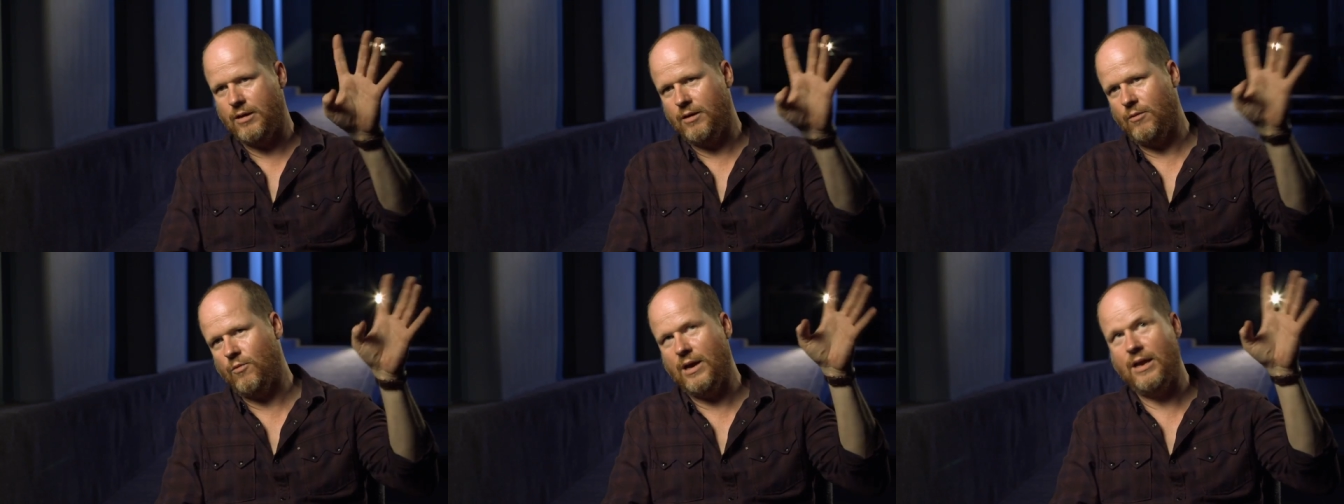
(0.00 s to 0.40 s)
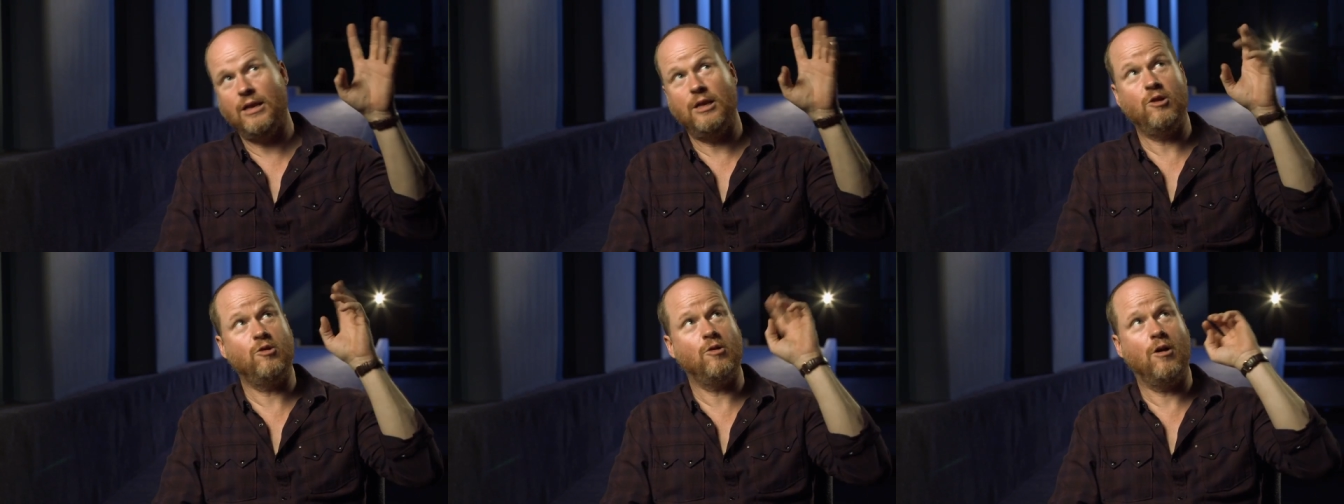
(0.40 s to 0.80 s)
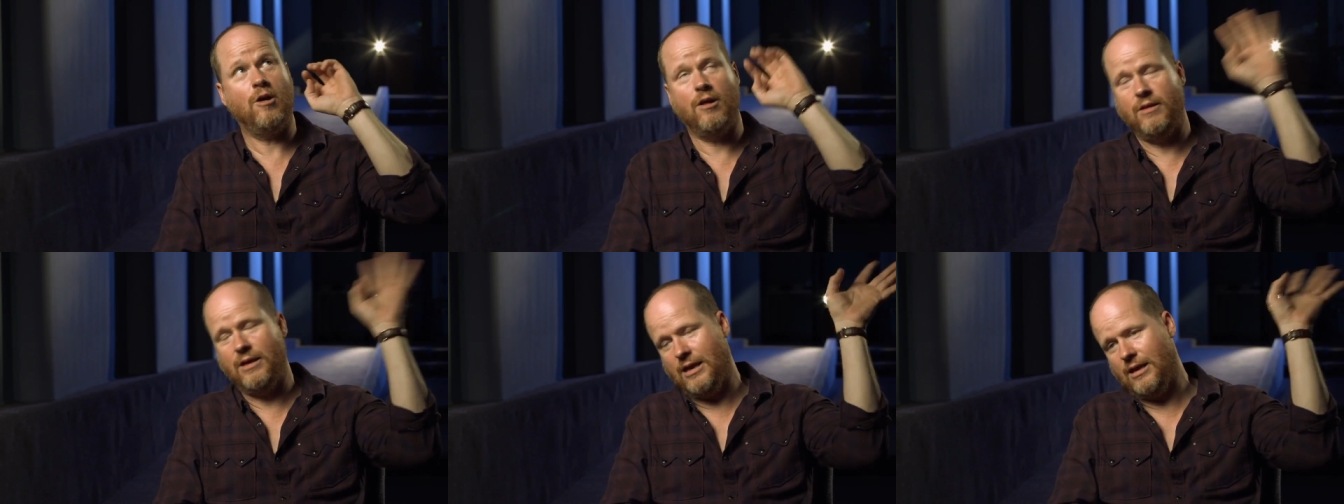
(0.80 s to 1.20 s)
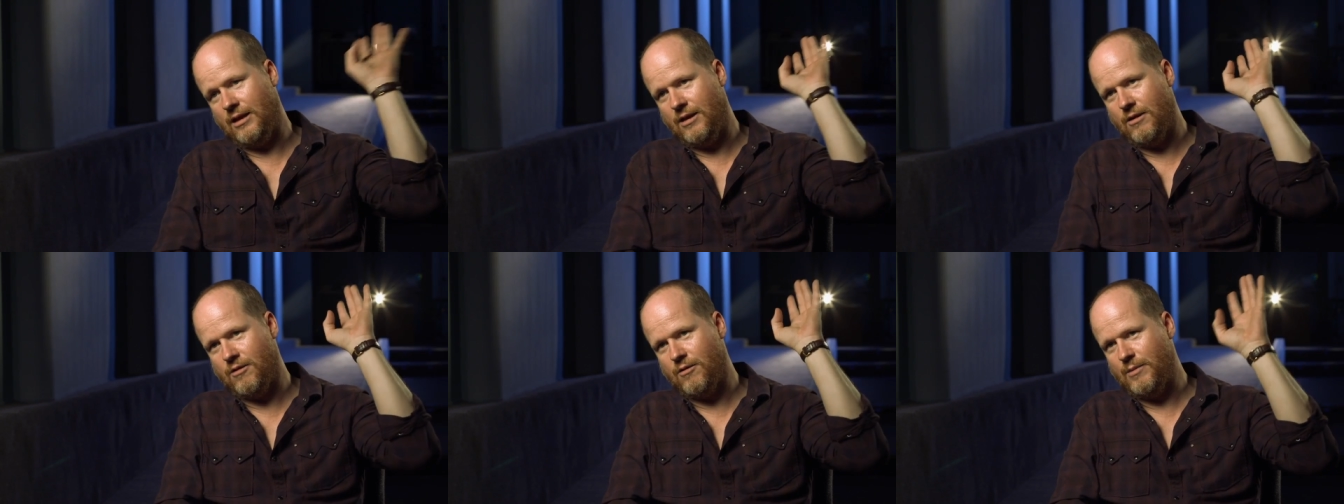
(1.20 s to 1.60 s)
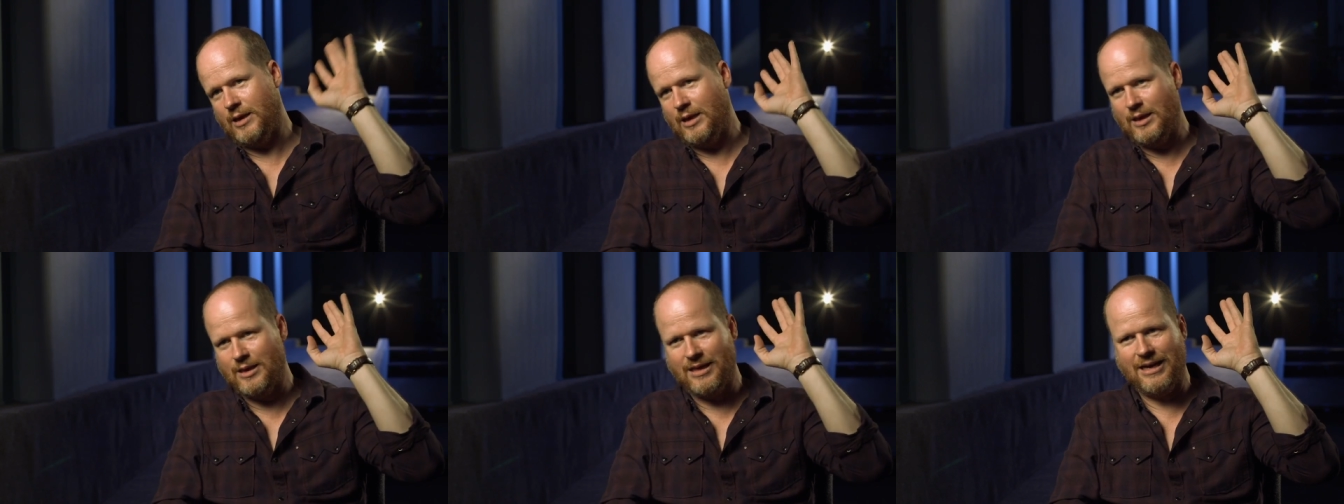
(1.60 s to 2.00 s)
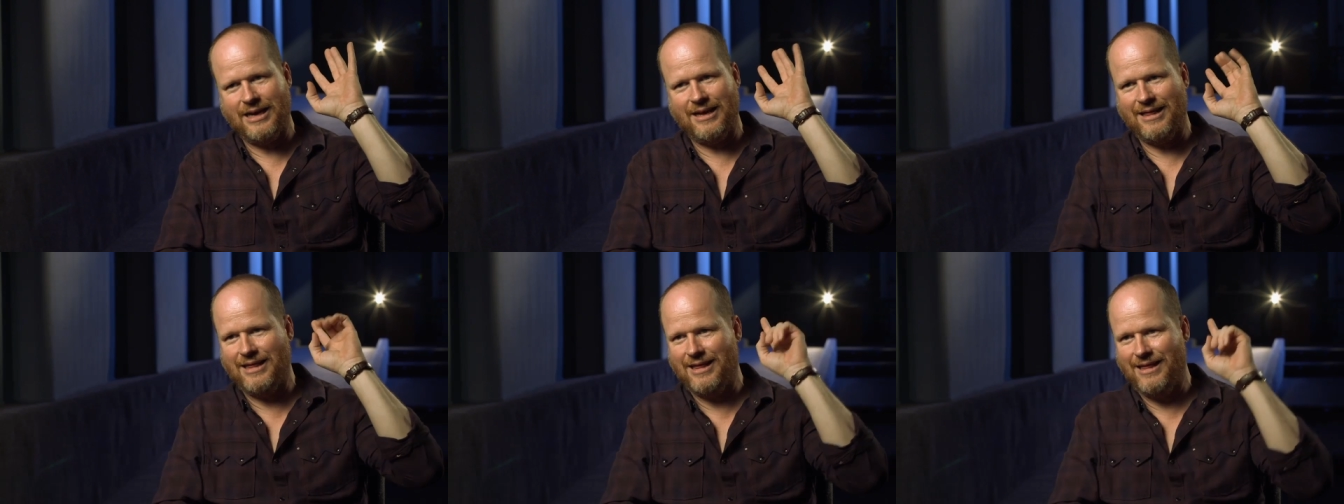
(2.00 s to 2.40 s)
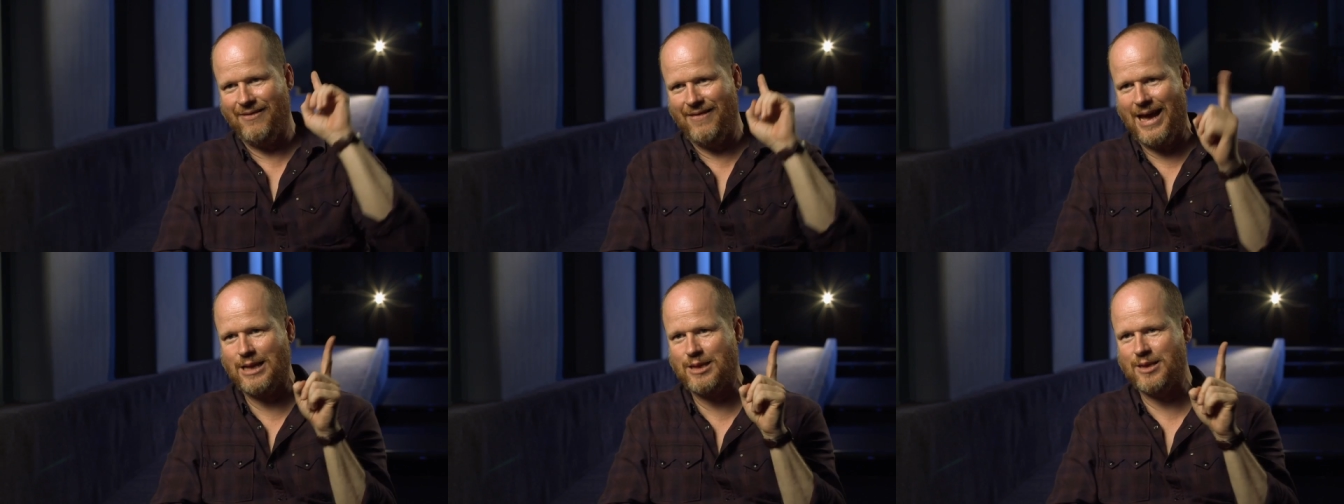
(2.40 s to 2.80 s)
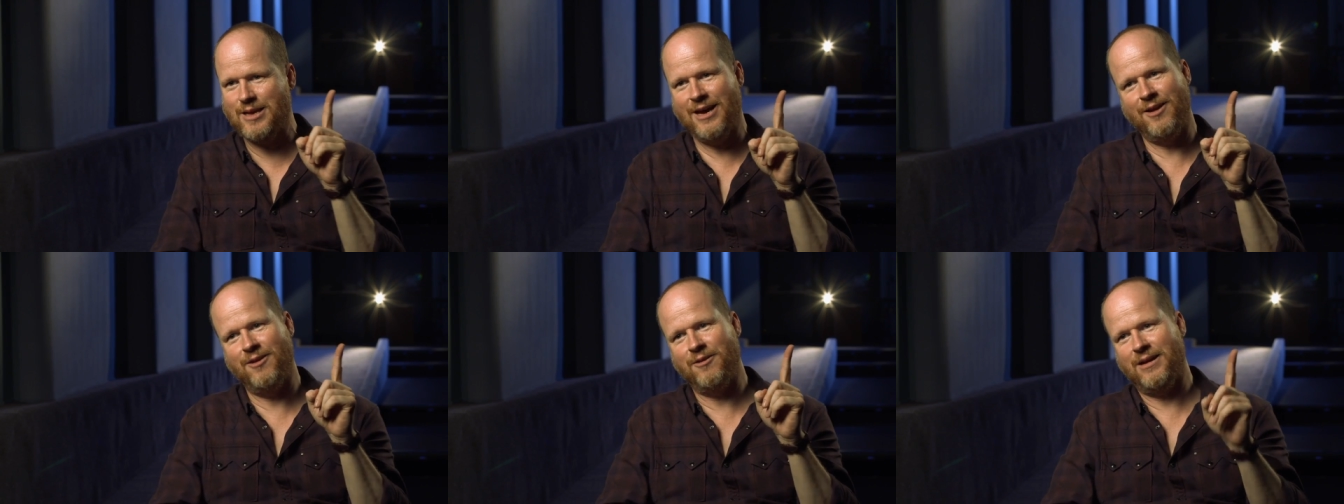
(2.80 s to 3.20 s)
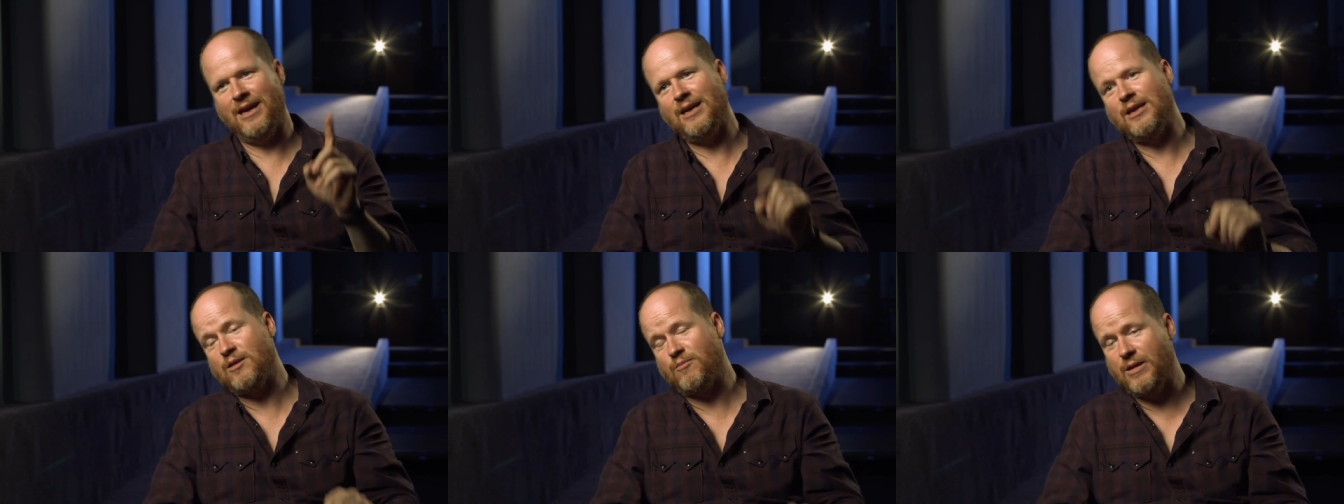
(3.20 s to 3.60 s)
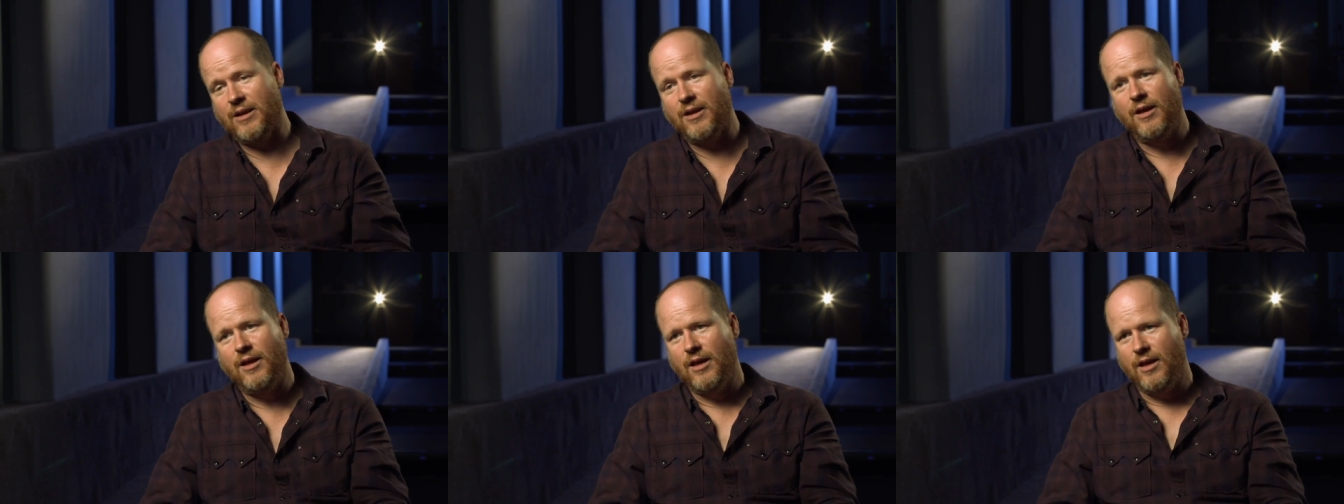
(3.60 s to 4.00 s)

He went, he saw the alien army, he's like, that's not okay. He spent